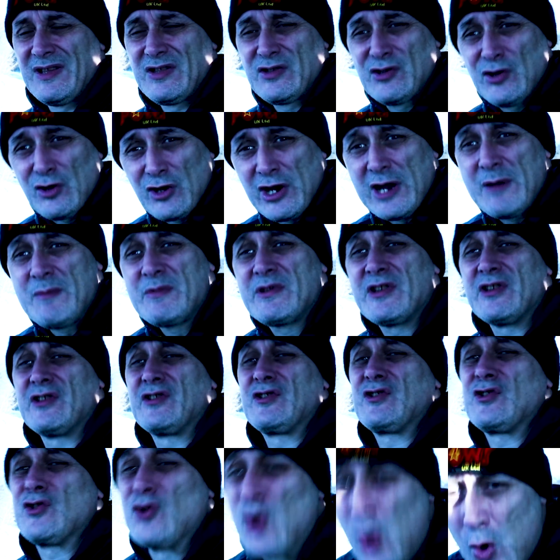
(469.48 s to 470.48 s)
Took him to
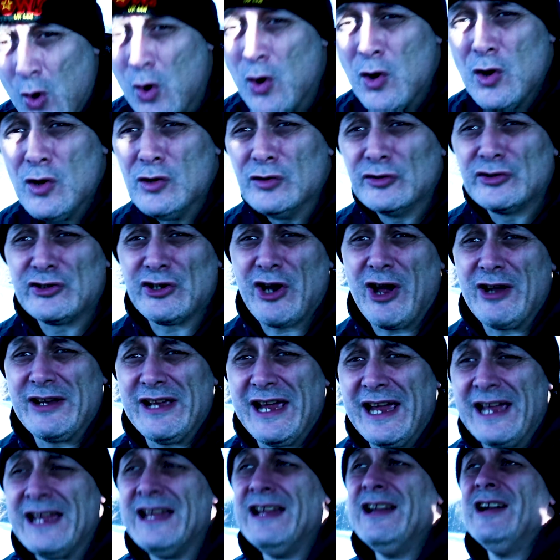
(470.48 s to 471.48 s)
school,
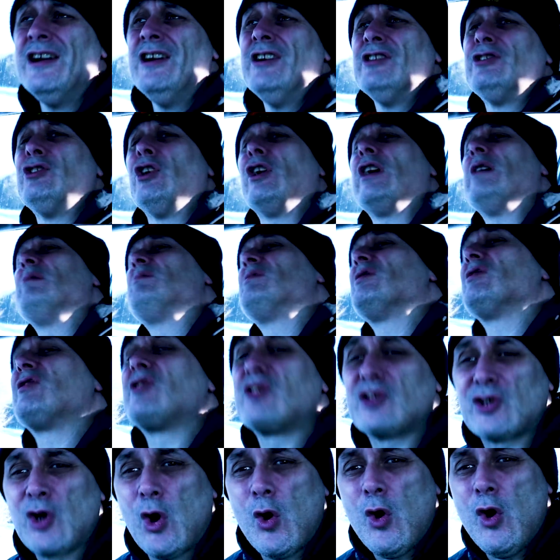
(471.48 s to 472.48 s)
Johnny. Took him to
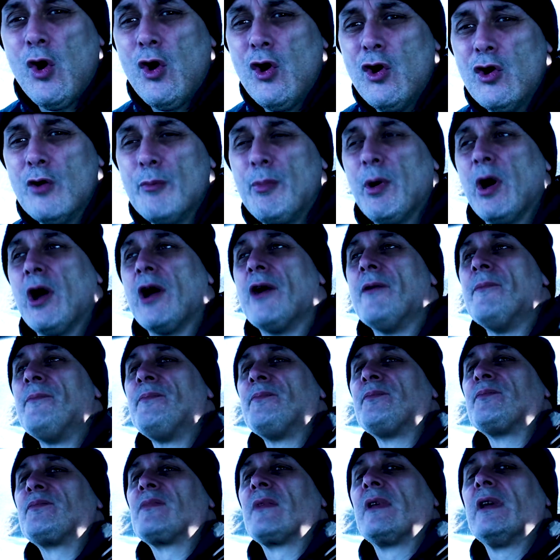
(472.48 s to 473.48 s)
school, but
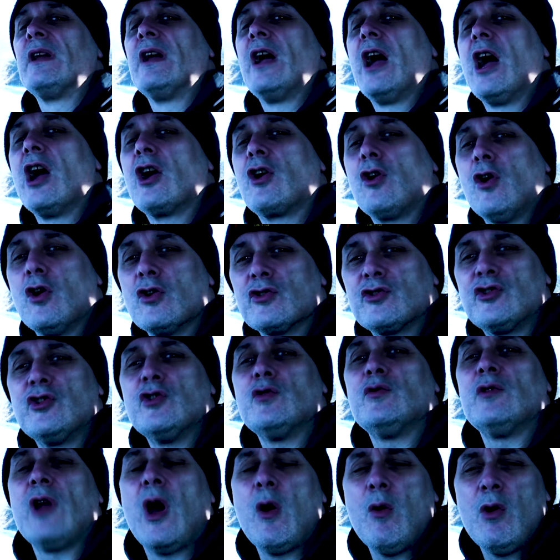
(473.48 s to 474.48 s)
of course
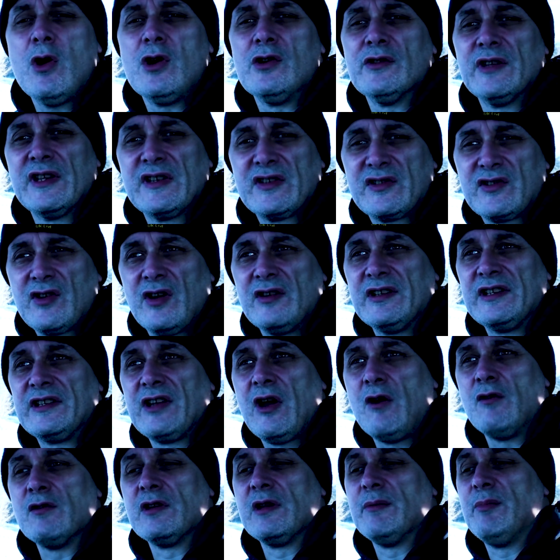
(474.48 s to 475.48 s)
you know all this, Johnny,
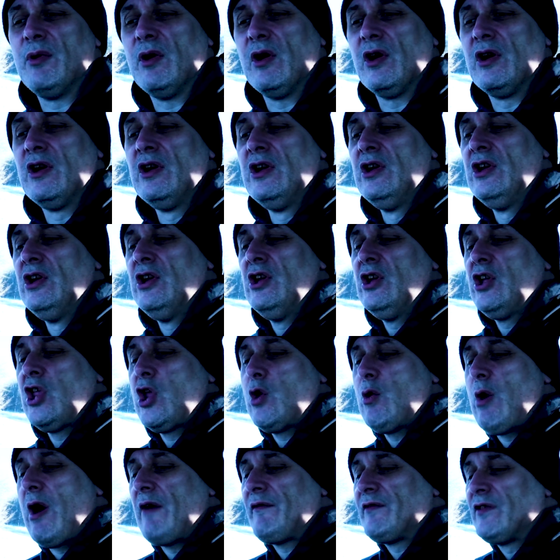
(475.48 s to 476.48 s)
don't you? But
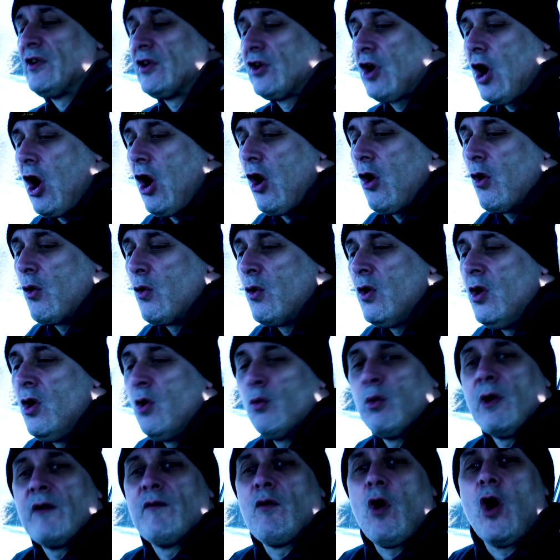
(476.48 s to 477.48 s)
you have to go
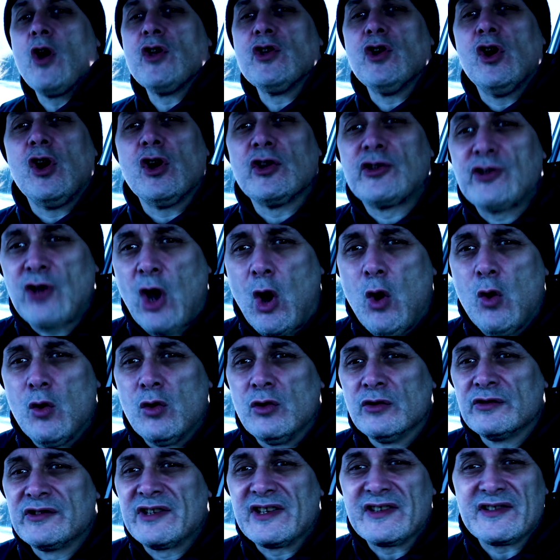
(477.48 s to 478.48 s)
with what you're
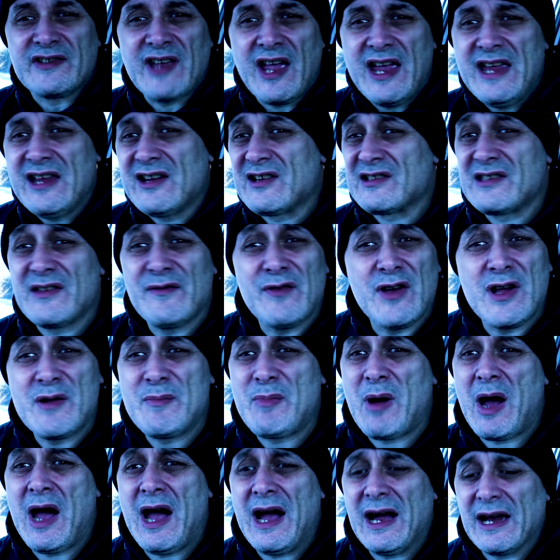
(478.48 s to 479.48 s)
told to say because I've heard
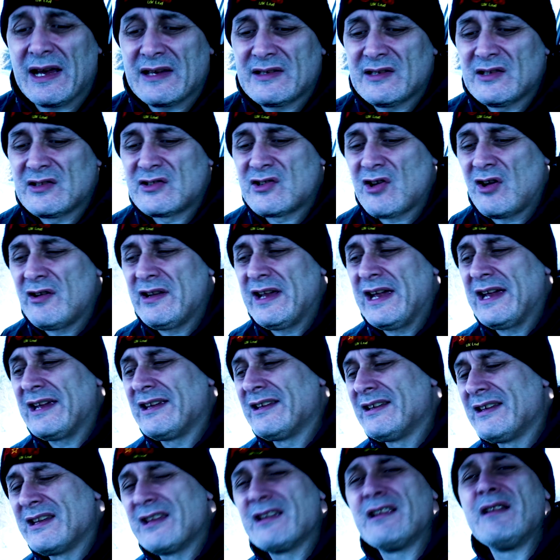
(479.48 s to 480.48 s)
back. So Johnny,
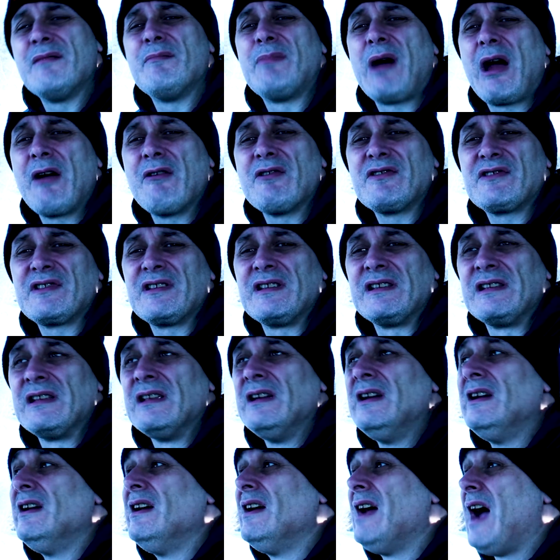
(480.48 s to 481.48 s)
you're embarrassing.
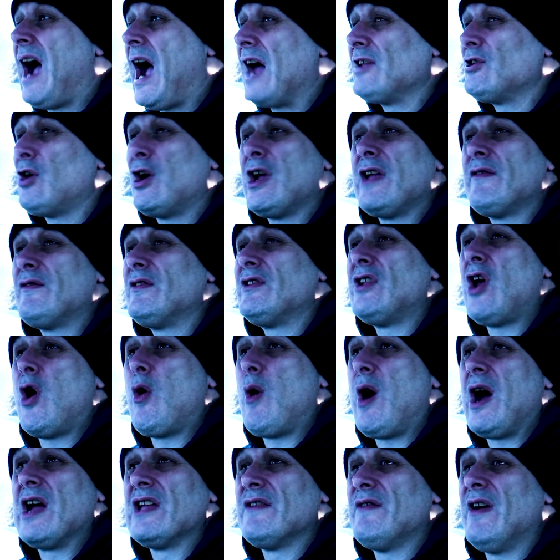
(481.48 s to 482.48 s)
I don't even know
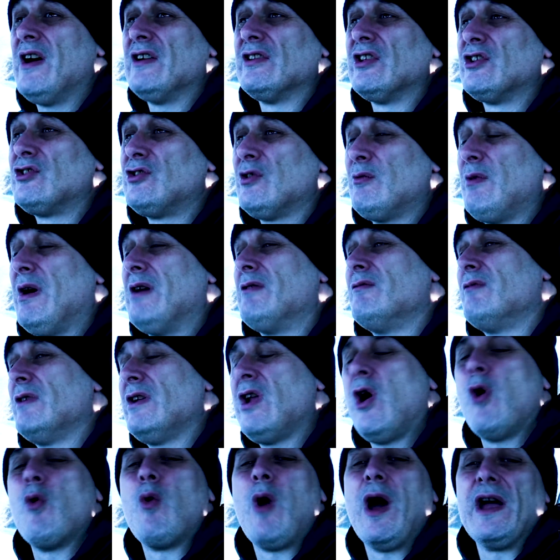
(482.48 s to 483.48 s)
why you've held a job. Well, we
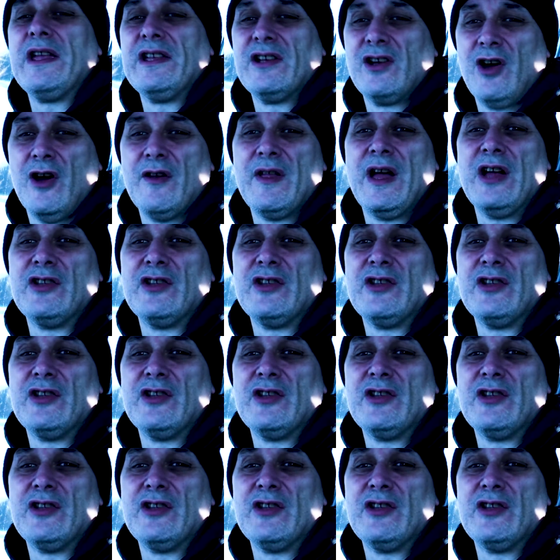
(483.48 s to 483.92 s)
know why you got